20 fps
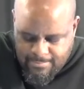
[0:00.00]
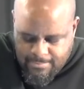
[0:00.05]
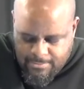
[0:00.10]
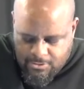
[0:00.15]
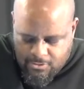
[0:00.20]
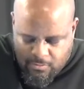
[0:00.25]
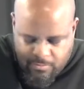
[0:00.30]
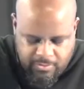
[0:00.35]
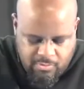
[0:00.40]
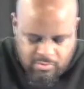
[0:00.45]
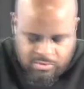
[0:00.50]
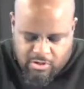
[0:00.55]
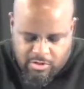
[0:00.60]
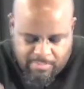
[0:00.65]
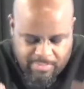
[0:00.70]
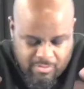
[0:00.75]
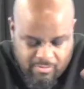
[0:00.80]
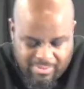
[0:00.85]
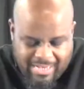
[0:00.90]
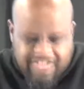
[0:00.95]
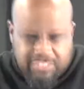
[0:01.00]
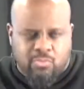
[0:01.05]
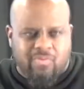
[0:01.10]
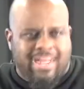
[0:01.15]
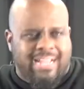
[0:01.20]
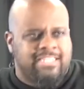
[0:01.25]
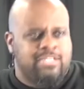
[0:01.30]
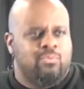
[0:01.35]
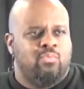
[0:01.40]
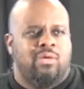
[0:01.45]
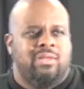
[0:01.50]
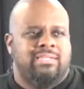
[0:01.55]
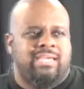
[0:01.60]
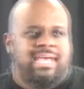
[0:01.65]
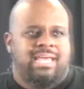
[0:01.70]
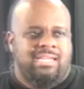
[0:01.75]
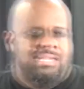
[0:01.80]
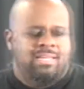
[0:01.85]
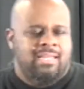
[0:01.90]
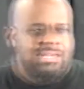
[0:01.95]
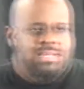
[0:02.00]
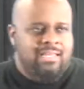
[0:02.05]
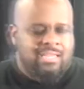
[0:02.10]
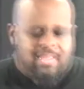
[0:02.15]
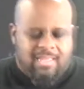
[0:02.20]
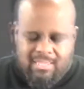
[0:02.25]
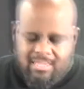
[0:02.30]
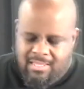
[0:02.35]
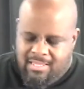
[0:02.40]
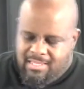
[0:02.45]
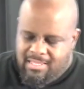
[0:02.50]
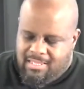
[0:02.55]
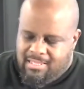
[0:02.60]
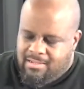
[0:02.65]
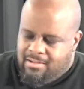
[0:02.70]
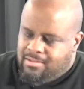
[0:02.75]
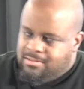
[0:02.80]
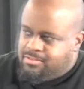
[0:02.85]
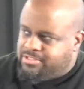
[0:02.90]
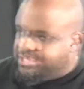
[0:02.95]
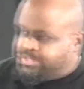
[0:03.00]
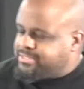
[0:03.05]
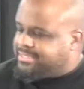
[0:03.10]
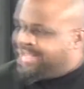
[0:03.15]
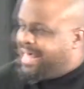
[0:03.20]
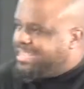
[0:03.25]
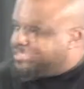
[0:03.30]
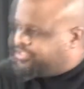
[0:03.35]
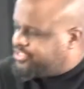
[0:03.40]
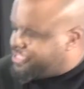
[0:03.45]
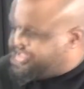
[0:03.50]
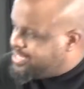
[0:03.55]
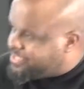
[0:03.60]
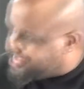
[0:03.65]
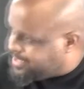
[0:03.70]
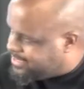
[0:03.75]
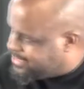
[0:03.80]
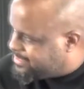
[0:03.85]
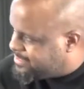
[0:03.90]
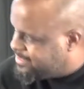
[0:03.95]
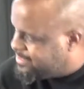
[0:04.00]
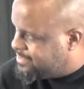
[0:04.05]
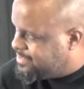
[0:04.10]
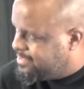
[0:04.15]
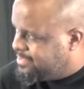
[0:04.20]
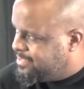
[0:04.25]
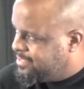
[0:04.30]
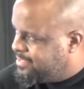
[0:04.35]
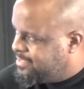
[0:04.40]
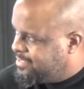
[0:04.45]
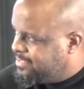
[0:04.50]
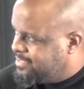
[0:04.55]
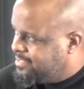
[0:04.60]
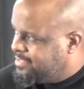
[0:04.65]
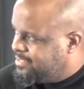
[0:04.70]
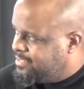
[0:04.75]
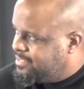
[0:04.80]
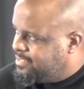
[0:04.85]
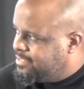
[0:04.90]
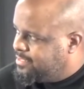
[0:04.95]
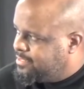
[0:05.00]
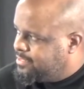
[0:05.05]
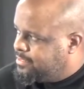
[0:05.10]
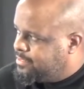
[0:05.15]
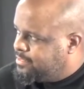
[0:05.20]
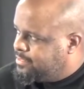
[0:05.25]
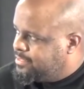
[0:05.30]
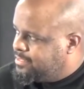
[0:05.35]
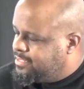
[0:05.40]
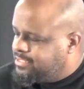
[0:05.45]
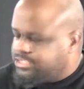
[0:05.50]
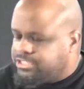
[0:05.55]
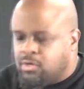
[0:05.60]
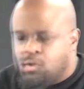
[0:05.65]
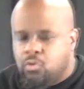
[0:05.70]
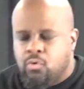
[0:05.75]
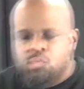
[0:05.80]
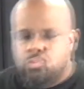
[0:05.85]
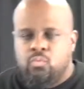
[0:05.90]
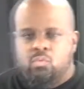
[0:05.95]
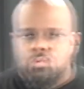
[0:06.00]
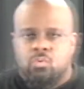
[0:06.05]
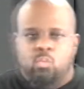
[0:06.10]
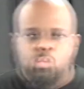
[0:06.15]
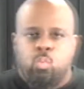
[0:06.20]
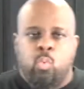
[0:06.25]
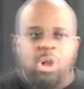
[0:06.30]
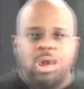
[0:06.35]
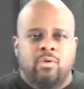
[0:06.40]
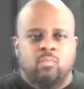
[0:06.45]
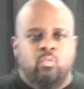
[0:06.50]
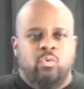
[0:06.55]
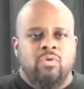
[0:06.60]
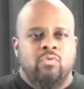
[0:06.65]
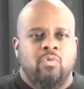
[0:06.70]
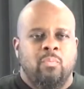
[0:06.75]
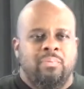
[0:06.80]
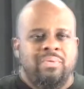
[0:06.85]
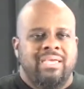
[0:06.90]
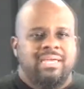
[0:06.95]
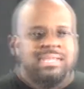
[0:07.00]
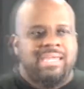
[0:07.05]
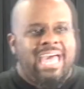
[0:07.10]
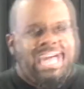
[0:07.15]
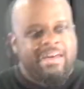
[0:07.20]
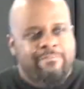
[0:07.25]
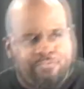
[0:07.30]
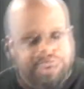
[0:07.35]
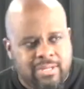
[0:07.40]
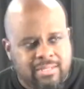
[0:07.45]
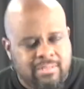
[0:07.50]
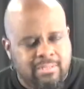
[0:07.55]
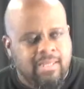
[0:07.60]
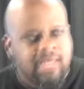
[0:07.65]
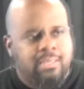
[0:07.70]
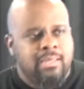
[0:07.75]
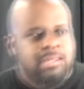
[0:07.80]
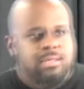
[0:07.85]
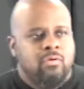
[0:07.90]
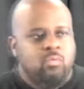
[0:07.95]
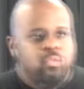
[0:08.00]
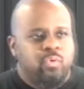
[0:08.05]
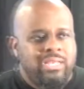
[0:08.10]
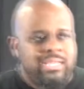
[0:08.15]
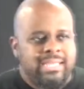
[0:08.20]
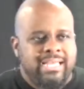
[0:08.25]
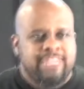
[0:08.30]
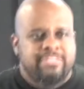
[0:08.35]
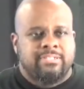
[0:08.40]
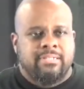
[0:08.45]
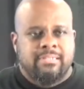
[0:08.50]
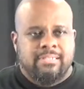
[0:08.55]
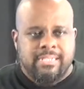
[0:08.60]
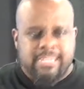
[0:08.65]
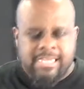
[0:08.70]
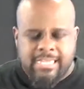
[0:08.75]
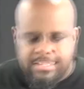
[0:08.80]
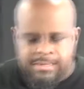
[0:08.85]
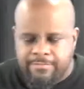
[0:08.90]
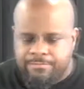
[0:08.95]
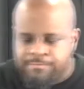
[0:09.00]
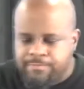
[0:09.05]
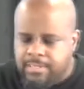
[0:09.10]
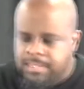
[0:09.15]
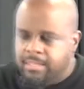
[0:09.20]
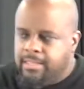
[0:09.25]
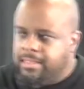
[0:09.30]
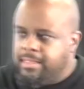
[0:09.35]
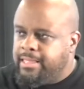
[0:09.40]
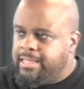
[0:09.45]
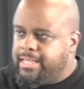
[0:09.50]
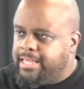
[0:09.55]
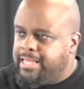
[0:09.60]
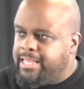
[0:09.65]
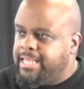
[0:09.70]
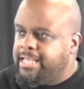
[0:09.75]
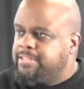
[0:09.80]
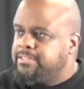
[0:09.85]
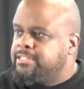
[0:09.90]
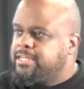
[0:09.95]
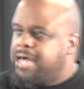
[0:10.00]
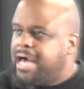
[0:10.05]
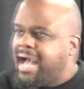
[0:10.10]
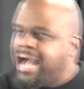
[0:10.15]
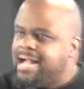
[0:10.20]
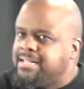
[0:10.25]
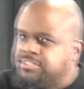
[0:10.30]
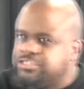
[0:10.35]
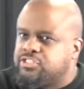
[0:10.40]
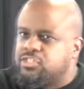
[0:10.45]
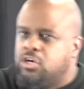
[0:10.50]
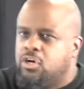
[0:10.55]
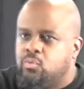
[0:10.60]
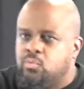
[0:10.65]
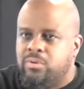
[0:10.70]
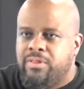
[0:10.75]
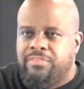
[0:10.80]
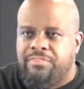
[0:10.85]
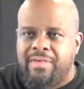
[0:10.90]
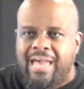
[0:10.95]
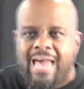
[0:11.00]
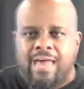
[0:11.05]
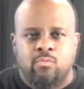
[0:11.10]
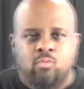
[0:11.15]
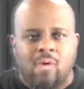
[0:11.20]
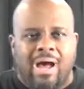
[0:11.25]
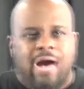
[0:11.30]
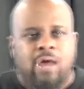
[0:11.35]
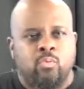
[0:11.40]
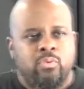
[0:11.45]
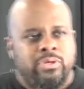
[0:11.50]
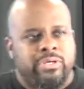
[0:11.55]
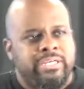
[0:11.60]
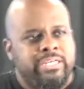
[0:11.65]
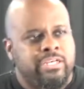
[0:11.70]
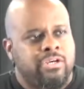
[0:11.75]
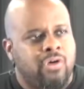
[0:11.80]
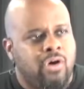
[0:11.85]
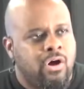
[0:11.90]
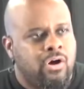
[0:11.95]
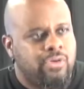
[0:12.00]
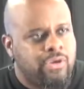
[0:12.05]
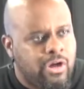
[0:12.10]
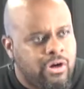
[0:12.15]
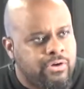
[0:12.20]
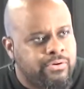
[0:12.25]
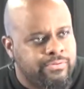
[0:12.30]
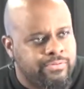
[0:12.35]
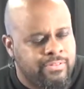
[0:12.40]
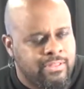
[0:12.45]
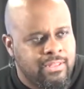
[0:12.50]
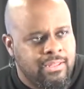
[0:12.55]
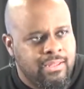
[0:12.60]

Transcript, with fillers: So we're going to be resurrected one day, just like Jesus. And so, what we will be in heaven, we need to live in concert with that while we're here on earth.